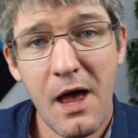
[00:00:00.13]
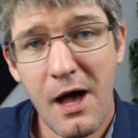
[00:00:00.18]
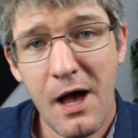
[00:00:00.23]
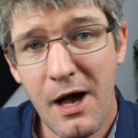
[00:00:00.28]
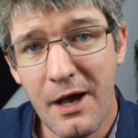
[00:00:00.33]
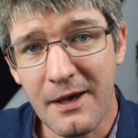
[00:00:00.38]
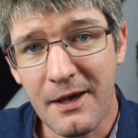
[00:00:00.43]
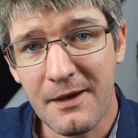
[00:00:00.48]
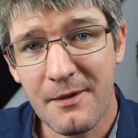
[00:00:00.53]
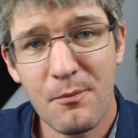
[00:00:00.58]

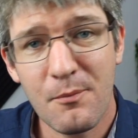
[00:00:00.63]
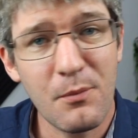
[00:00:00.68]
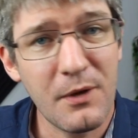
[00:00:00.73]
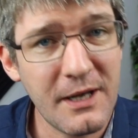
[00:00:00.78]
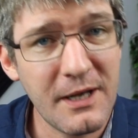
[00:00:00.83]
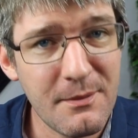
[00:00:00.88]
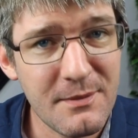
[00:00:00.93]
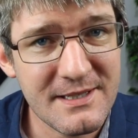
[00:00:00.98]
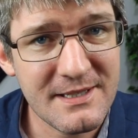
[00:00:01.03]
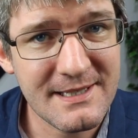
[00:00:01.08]
Hi,
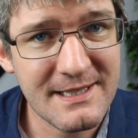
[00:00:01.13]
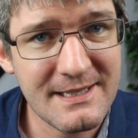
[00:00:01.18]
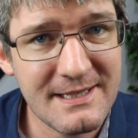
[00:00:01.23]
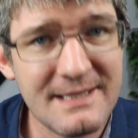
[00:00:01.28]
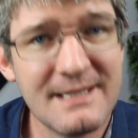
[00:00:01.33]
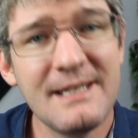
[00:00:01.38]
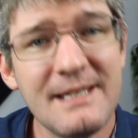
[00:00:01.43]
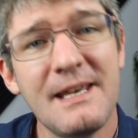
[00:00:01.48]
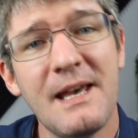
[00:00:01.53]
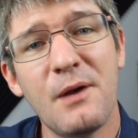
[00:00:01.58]
my name is
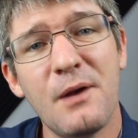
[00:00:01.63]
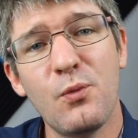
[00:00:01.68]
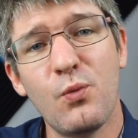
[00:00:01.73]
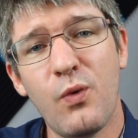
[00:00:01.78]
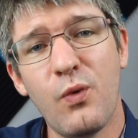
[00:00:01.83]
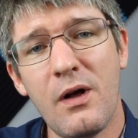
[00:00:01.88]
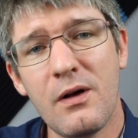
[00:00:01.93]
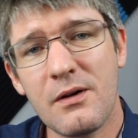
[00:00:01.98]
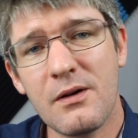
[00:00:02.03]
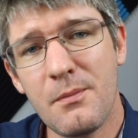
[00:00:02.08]
Siti and
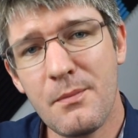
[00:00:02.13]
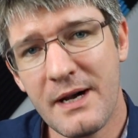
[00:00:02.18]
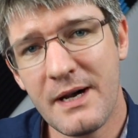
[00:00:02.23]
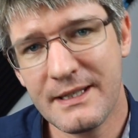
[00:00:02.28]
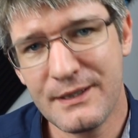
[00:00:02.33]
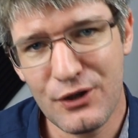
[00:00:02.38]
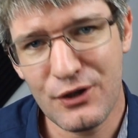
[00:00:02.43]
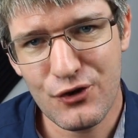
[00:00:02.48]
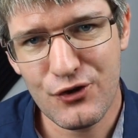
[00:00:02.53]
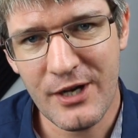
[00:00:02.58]
welcome
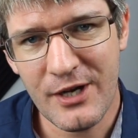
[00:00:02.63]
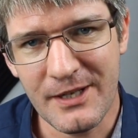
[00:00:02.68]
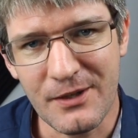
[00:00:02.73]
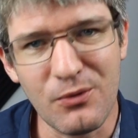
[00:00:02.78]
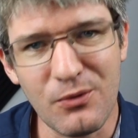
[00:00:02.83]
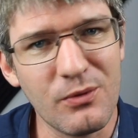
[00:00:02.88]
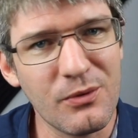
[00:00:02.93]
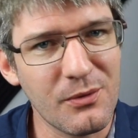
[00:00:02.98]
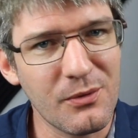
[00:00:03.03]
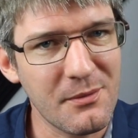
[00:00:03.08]
back to the
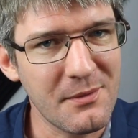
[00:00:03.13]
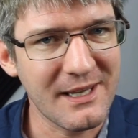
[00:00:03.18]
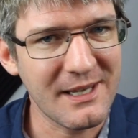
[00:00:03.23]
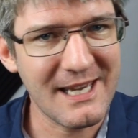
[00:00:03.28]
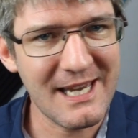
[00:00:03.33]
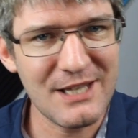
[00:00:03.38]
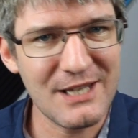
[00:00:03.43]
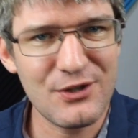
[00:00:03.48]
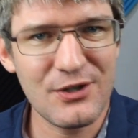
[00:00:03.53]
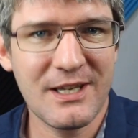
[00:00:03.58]
channel where we
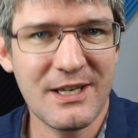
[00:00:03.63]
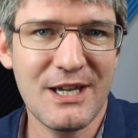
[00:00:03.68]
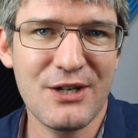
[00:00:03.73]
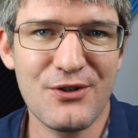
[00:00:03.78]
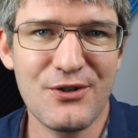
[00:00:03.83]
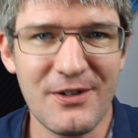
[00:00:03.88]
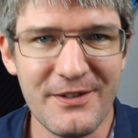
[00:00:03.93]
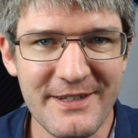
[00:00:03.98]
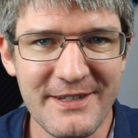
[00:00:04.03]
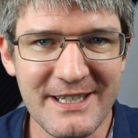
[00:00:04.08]
make
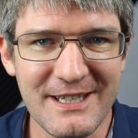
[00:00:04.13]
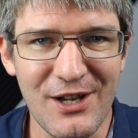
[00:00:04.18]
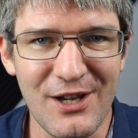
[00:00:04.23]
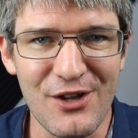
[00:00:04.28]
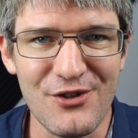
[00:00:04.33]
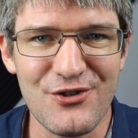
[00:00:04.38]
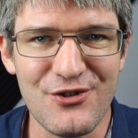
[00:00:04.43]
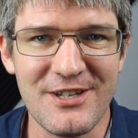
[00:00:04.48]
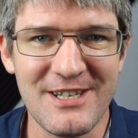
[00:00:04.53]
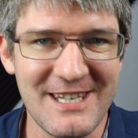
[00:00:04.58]
educational
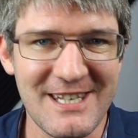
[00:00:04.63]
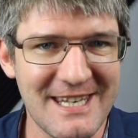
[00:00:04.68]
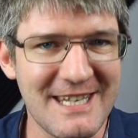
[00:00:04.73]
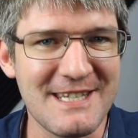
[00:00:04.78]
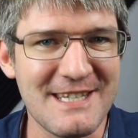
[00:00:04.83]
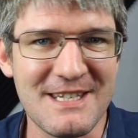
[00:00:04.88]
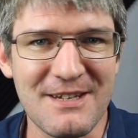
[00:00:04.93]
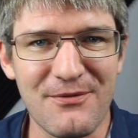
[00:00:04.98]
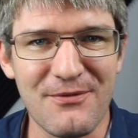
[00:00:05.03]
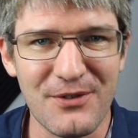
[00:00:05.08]
technology
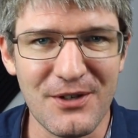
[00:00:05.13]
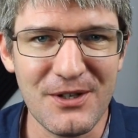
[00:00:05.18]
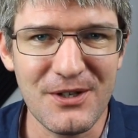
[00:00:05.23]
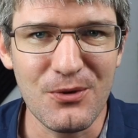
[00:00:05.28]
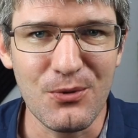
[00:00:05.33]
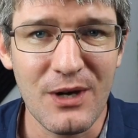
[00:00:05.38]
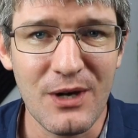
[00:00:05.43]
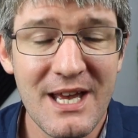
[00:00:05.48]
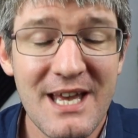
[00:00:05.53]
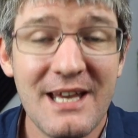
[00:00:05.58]
easy for
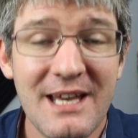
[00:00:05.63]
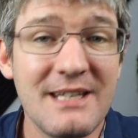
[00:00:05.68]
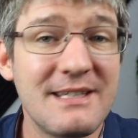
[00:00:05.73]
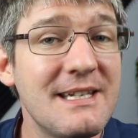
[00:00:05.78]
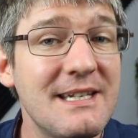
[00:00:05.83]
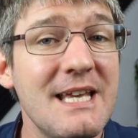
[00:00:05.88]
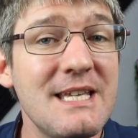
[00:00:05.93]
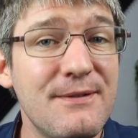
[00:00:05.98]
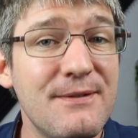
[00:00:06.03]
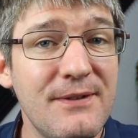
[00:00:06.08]
you. In
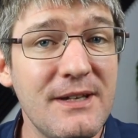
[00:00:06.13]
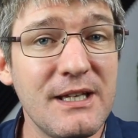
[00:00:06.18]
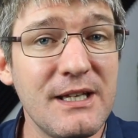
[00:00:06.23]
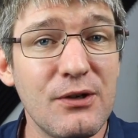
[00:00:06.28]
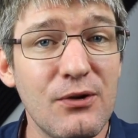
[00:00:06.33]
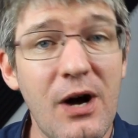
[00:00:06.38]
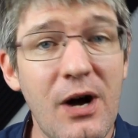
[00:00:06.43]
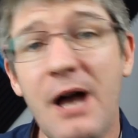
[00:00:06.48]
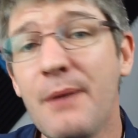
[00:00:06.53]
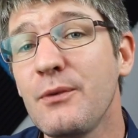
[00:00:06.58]
today's
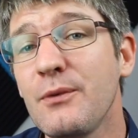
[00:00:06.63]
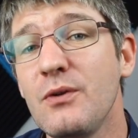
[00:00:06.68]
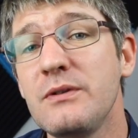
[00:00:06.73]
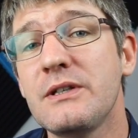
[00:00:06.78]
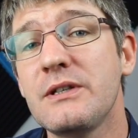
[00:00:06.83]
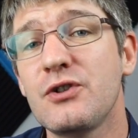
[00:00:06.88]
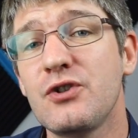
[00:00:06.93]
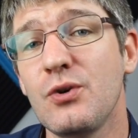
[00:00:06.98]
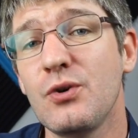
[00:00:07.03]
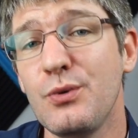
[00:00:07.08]
video, I'm going
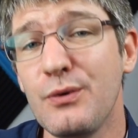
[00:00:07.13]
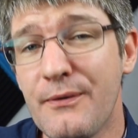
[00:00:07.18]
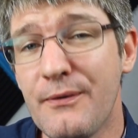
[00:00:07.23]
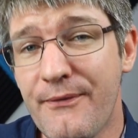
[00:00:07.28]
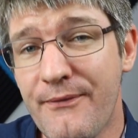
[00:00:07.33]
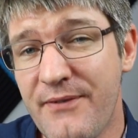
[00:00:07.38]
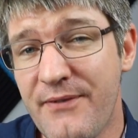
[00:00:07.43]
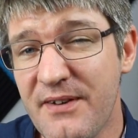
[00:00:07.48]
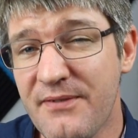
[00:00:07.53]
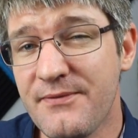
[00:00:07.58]
to show you
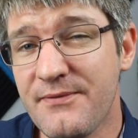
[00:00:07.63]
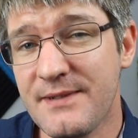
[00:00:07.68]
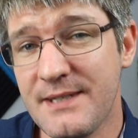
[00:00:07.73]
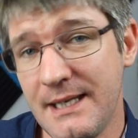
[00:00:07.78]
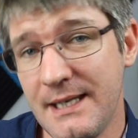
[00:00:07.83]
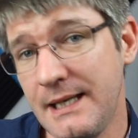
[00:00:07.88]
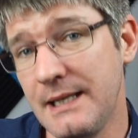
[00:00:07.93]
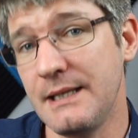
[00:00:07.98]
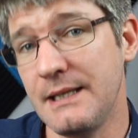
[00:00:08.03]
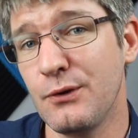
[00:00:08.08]

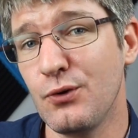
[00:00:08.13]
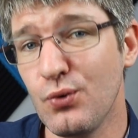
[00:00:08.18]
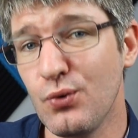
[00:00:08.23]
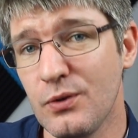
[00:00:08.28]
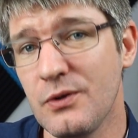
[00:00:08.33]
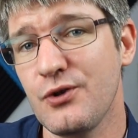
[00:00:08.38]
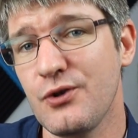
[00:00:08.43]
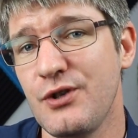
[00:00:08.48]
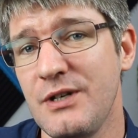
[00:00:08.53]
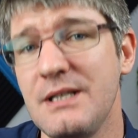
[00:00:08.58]
15
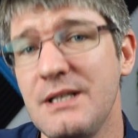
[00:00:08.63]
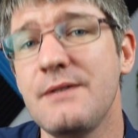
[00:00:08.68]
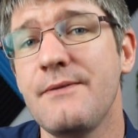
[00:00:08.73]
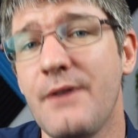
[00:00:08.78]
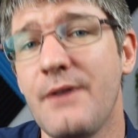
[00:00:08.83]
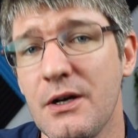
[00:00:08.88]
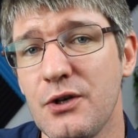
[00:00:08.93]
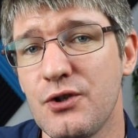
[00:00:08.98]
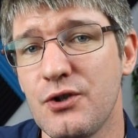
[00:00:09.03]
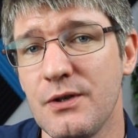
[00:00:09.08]
Google Sheets
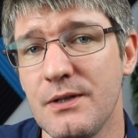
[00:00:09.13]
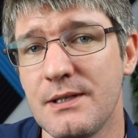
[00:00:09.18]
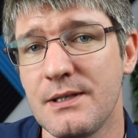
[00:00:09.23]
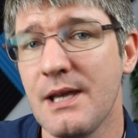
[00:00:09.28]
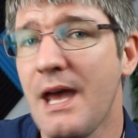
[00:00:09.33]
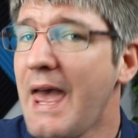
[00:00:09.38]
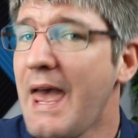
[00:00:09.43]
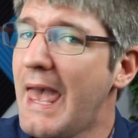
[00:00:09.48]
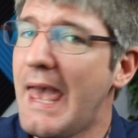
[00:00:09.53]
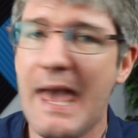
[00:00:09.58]
functions
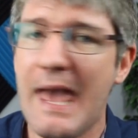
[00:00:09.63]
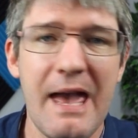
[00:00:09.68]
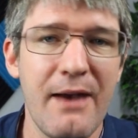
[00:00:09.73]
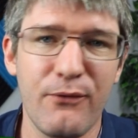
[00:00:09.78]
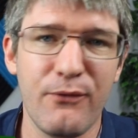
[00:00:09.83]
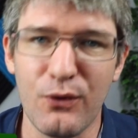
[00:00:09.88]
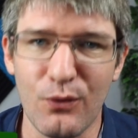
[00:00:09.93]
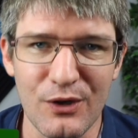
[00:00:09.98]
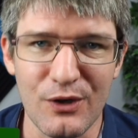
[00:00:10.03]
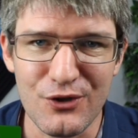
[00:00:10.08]

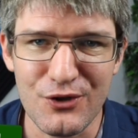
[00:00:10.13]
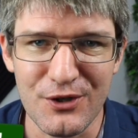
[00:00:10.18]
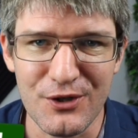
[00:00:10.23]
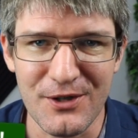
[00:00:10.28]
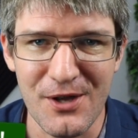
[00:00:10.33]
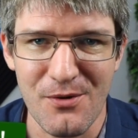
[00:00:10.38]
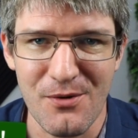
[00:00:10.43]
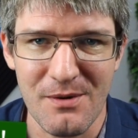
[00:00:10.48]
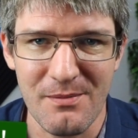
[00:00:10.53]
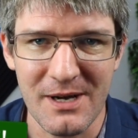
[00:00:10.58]
everyone
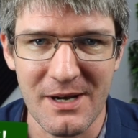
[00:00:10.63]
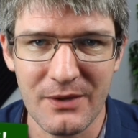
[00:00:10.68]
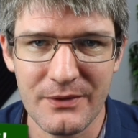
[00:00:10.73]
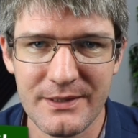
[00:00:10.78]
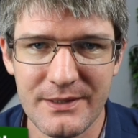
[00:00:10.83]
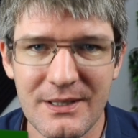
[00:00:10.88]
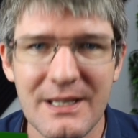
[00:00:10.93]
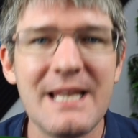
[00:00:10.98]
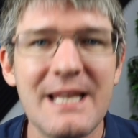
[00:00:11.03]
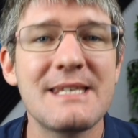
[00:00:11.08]
should know
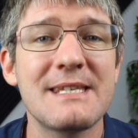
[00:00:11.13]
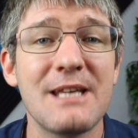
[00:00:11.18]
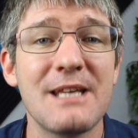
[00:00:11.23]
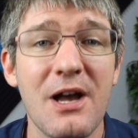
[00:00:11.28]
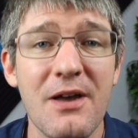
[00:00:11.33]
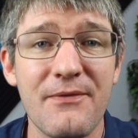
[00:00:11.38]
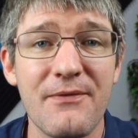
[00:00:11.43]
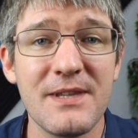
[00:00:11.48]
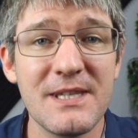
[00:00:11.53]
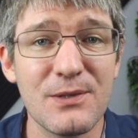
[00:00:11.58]
about. So let's
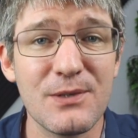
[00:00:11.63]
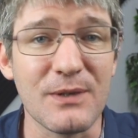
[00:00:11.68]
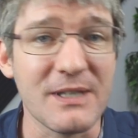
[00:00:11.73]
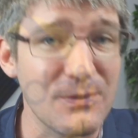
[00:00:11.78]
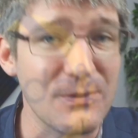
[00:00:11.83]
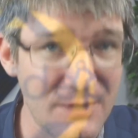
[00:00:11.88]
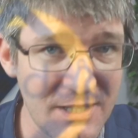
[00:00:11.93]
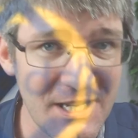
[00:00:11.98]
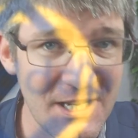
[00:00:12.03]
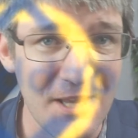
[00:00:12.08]
dive into
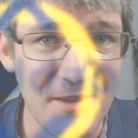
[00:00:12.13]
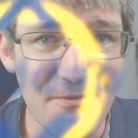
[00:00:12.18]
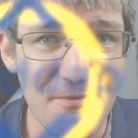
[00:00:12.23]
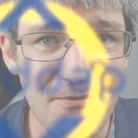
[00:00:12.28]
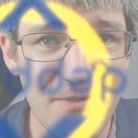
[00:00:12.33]
it with another